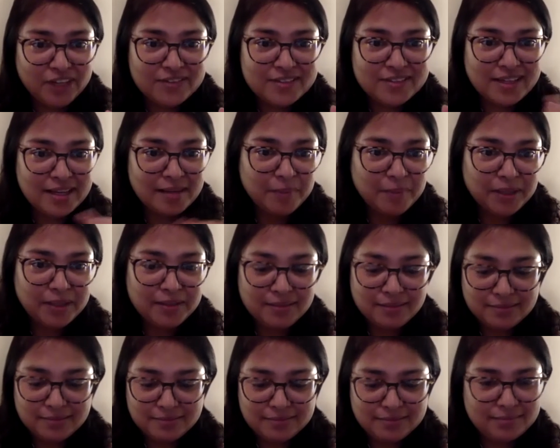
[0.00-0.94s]
is happy,
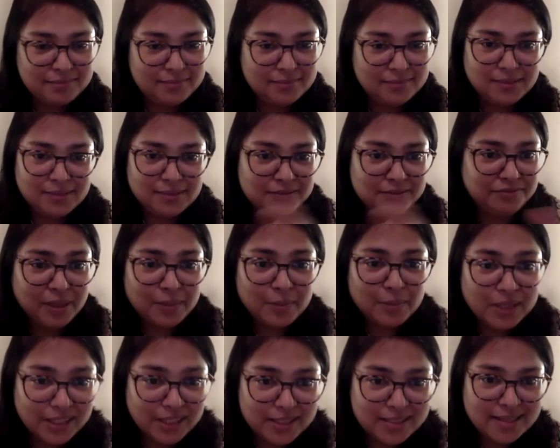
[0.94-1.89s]

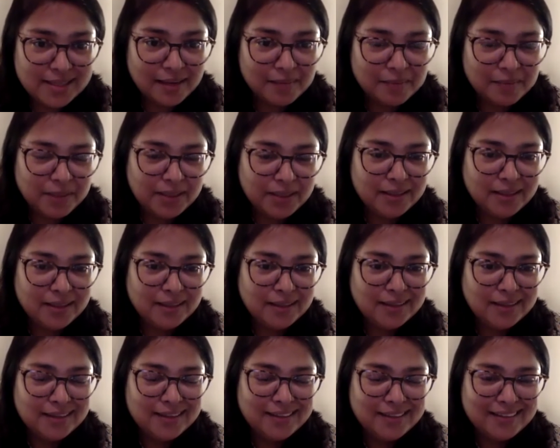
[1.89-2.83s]
family is happy,
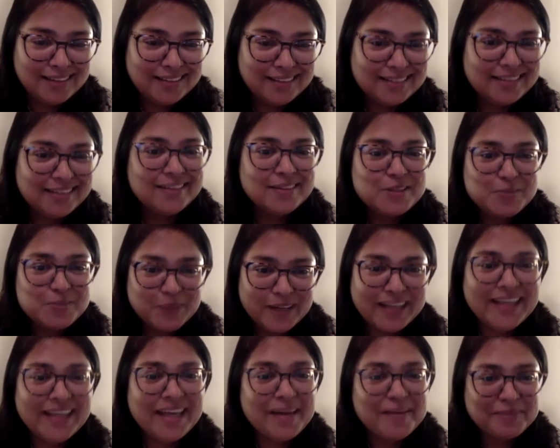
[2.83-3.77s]
and they are
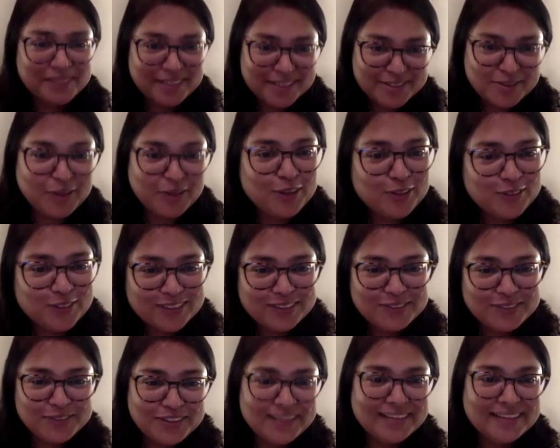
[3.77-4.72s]
spreading happiness all over
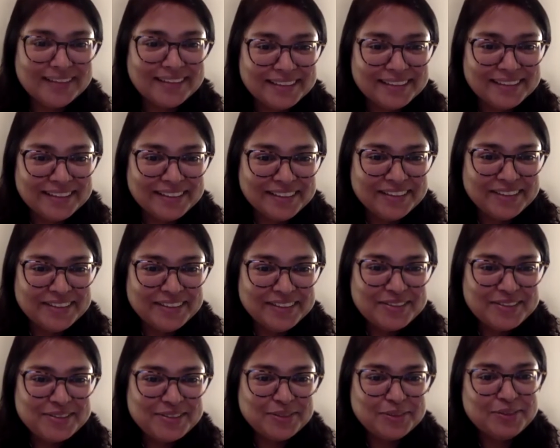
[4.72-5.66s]
the world.
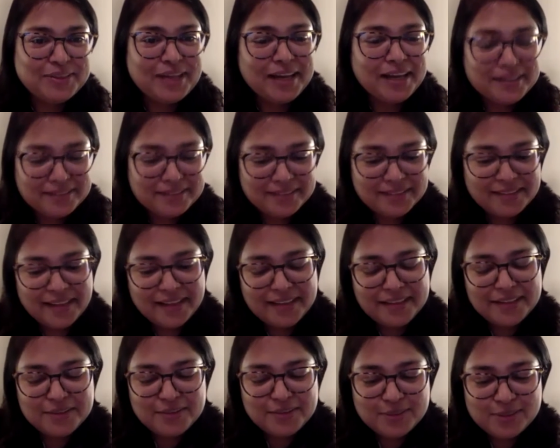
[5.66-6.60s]
So that then
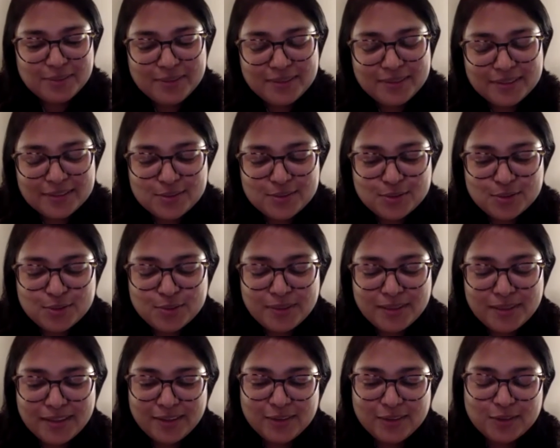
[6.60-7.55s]
it will be a true
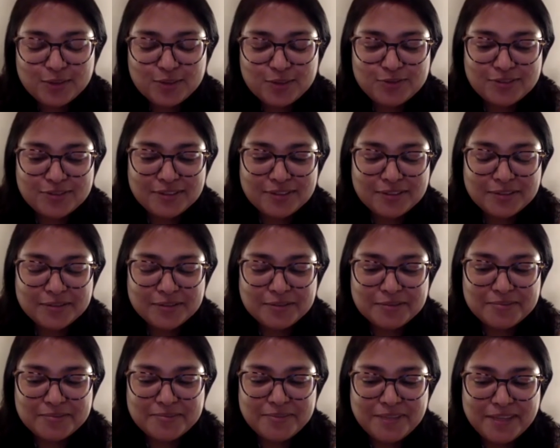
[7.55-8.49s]
meaning of
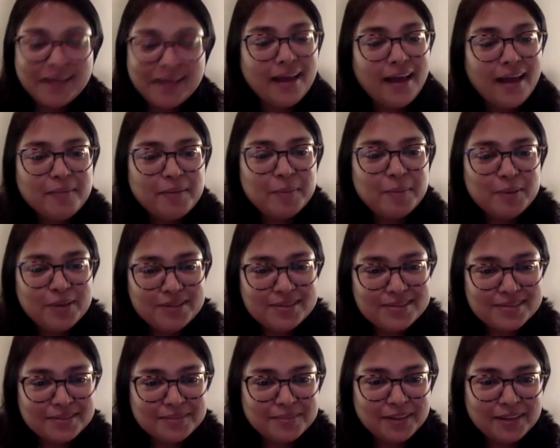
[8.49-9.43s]
being a happy
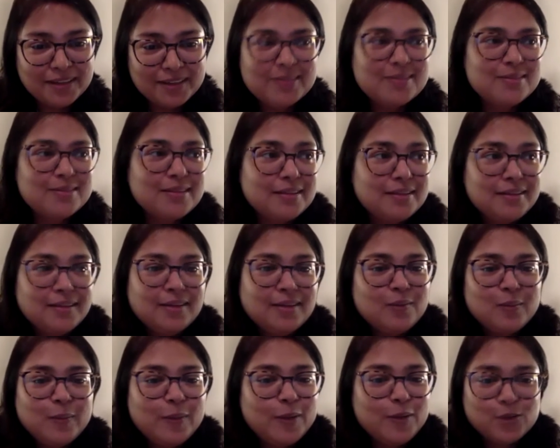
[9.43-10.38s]
person, because then there
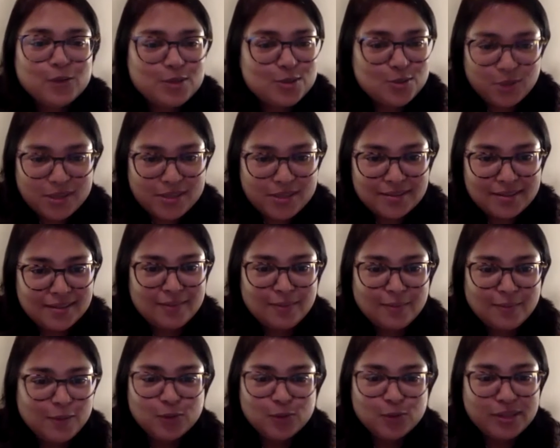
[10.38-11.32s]
will be no stress, there will
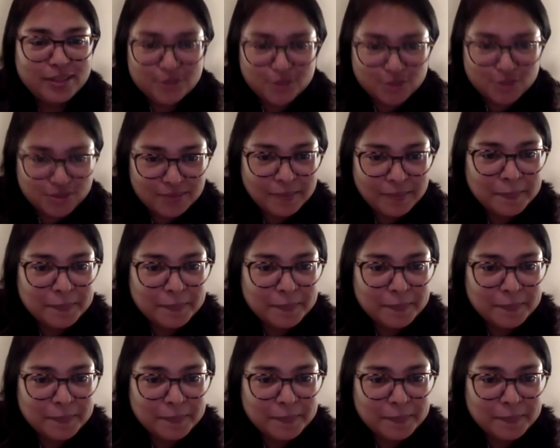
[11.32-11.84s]
be no tension,